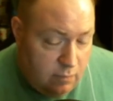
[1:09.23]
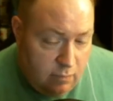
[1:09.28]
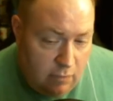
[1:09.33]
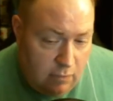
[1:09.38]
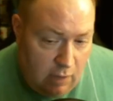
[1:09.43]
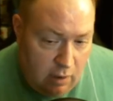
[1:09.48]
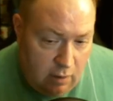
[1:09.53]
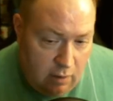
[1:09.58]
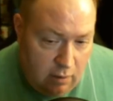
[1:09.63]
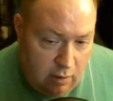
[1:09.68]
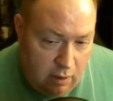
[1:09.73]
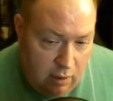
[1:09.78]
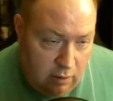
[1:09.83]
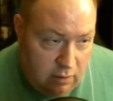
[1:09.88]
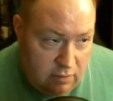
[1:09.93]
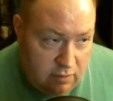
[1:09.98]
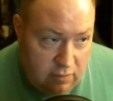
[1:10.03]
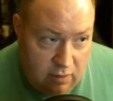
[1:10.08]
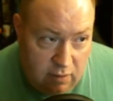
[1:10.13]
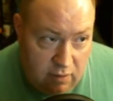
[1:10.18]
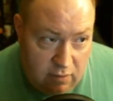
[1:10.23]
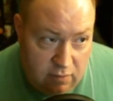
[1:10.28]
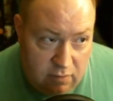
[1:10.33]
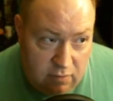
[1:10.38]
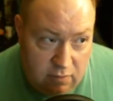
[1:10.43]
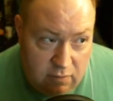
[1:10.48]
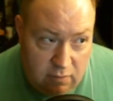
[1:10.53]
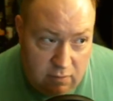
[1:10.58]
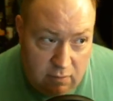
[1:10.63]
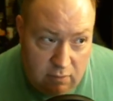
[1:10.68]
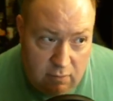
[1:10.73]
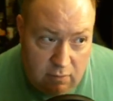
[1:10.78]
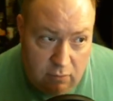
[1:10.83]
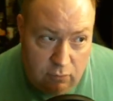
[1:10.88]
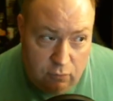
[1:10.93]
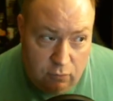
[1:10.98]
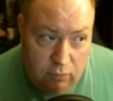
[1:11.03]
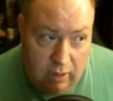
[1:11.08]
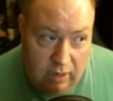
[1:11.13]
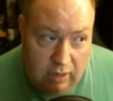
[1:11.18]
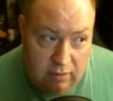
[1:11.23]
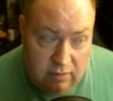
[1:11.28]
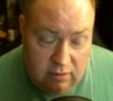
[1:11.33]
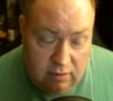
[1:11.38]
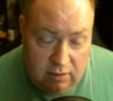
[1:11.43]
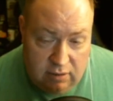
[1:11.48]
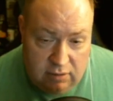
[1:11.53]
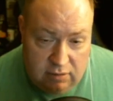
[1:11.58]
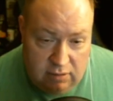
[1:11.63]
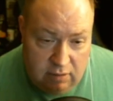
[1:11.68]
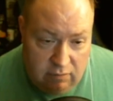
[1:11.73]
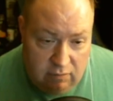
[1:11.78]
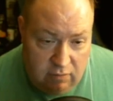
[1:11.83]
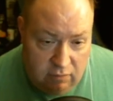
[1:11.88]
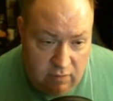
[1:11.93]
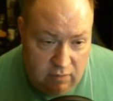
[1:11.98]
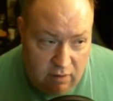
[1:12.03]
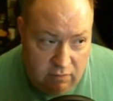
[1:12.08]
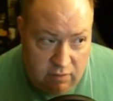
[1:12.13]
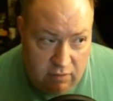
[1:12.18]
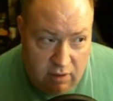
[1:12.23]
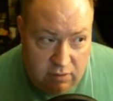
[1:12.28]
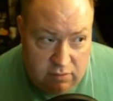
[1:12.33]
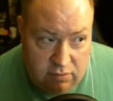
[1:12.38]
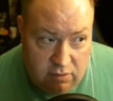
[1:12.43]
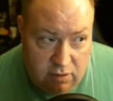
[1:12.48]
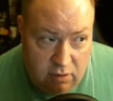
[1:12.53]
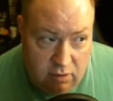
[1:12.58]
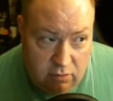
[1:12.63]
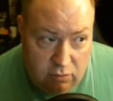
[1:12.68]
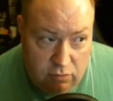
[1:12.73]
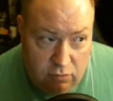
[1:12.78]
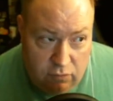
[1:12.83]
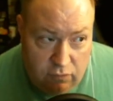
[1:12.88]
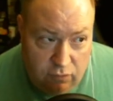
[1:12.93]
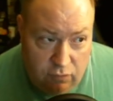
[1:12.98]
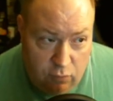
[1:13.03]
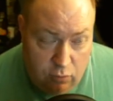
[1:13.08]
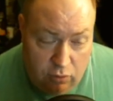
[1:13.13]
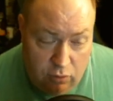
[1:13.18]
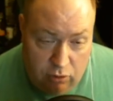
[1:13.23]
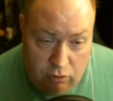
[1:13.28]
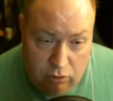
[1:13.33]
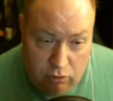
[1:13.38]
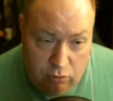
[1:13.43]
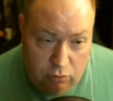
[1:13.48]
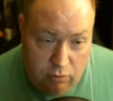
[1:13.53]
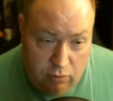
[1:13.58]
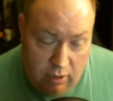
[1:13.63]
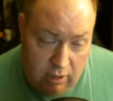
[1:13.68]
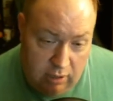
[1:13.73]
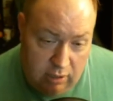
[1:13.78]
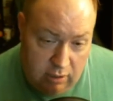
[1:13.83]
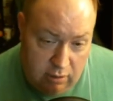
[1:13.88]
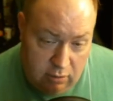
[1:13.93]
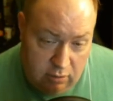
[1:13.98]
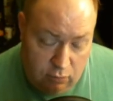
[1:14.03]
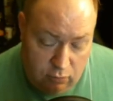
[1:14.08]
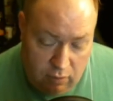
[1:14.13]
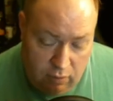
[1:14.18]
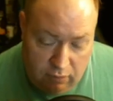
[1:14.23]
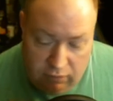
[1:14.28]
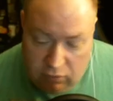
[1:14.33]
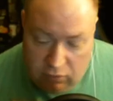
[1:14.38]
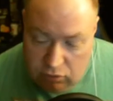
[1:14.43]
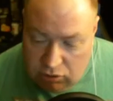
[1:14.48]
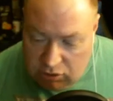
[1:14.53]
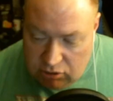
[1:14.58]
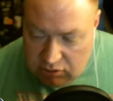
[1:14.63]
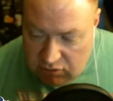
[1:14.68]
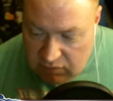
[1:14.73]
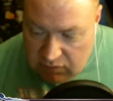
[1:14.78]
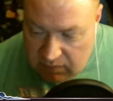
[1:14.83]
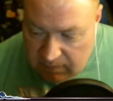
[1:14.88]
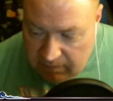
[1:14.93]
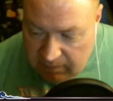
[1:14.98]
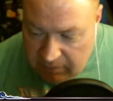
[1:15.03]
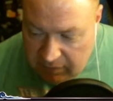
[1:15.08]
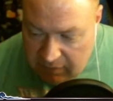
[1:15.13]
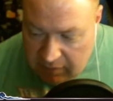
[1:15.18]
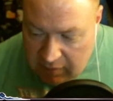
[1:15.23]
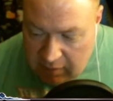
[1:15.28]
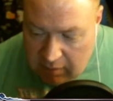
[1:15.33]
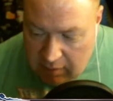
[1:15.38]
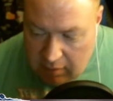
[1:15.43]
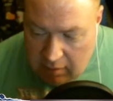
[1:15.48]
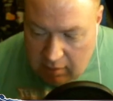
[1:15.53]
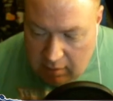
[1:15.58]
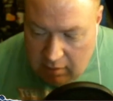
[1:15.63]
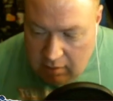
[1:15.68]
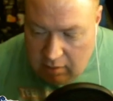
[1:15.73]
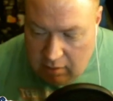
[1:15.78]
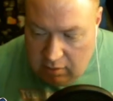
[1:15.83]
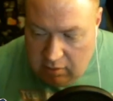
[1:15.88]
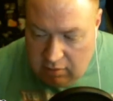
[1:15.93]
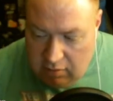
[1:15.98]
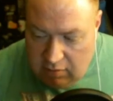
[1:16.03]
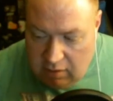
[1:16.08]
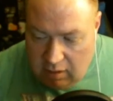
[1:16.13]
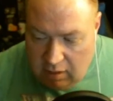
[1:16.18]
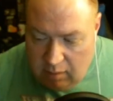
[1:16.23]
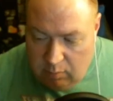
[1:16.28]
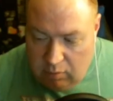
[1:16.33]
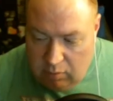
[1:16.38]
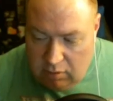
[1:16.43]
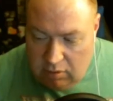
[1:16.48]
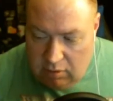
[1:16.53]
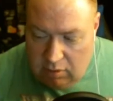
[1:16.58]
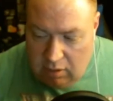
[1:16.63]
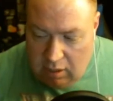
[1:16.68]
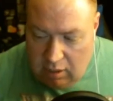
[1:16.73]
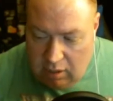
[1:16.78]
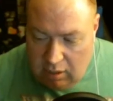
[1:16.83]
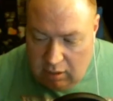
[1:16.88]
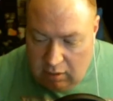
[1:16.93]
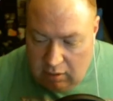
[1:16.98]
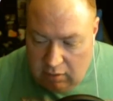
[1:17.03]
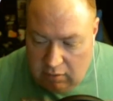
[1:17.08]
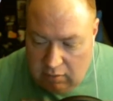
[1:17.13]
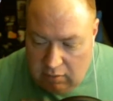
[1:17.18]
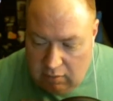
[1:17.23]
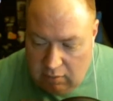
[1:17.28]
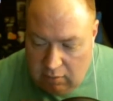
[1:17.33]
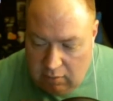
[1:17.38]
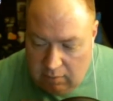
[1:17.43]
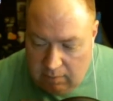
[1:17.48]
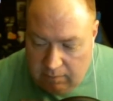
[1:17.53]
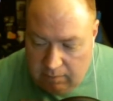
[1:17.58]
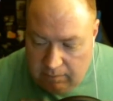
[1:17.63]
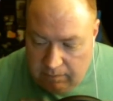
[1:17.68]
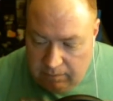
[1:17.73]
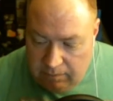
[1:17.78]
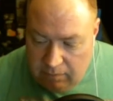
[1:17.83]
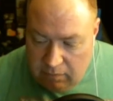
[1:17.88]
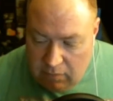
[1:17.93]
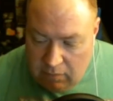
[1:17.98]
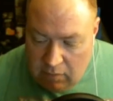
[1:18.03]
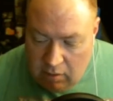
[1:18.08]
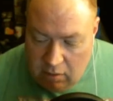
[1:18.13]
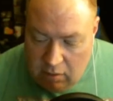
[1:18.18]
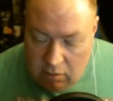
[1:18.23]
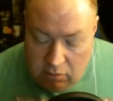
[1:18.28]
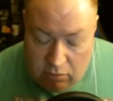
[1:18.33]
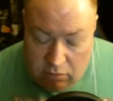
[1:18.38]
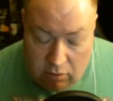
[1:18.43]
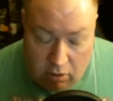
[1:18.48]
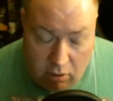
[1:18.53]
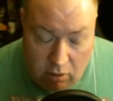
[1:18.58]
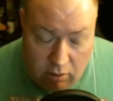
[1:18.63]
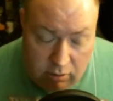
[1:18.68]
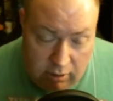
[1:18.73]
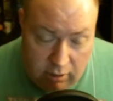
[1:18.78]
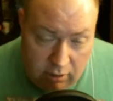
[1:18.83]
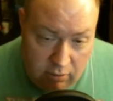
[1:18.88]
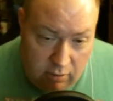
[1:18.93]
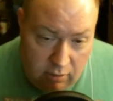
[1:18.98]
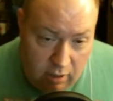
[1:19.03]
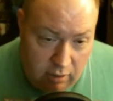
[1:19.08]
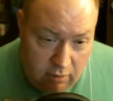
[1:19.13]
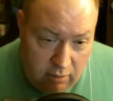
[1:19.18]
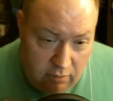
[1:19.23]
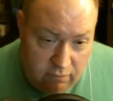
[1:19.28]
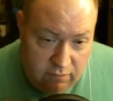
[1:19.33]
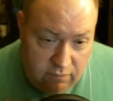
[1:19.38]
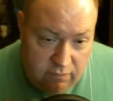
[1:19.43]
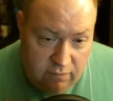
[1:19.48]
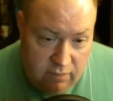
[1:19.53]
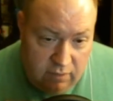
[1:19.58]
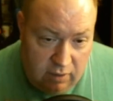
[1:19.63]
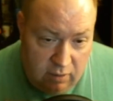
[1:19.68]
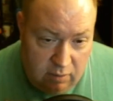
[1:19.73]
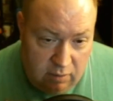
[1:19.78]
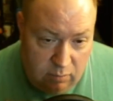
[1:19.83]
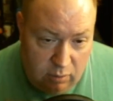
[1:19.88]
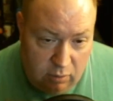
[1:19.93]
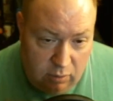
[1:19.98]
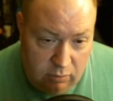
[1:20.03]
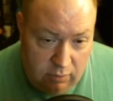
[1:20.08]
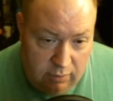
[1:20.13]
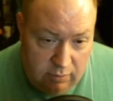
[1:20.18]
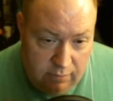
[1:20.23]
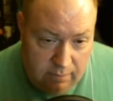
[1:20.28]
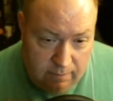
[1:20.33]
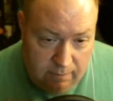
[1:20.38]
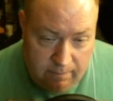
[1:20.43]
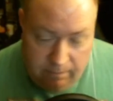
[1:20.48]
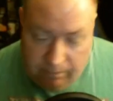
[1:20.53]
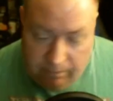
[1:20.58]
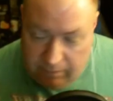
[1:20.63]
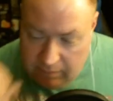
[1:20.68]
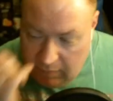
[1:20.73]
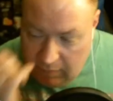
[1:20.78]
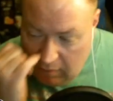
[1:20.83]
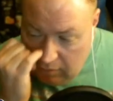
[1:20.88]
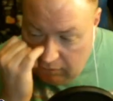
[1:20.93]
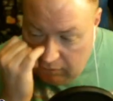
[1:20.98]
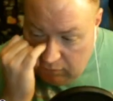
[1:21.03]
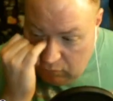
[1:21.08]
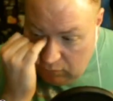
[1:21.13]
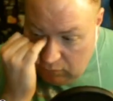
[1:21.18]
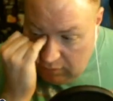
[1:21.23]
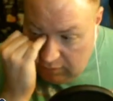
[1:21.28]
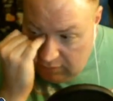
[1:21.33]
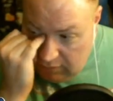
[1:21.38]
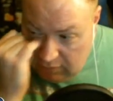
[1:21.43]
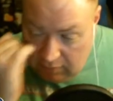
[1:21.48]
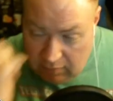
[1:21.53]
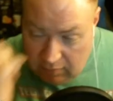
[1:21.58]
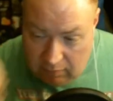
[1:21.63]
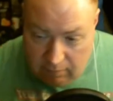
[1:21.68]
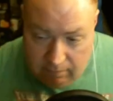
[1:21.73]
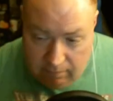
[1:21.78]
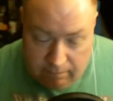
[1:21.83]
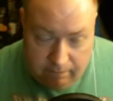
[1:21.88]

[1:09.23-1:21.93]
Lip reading: LSS raising $75,000 for Ukrainian refugees. This happened at the call in Krakow in Poland a few weeks ago.